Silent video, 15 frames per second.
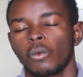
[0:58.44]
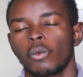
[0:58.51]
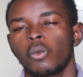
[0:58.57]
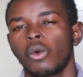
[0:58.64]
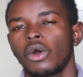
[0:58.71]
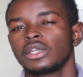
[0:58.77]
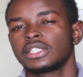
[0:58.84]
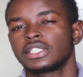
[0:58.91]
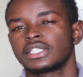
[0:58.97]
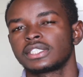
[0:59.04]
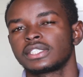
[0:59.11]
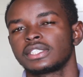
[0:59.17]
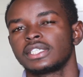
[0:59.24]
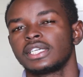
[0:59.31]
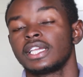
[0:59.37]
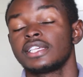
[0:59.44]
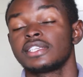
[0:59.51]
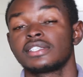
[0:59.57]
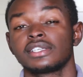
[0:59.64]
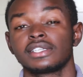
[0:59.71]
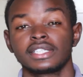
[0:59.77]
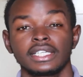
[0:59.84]
What
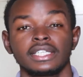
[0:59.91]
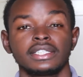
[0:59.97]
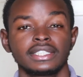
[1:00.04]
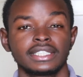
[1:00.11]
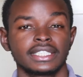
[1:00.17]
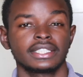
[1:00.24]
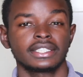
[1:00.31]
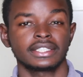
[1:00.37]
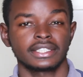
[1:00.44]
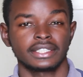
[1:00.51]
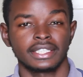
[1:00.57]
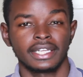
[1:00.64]
is the real deal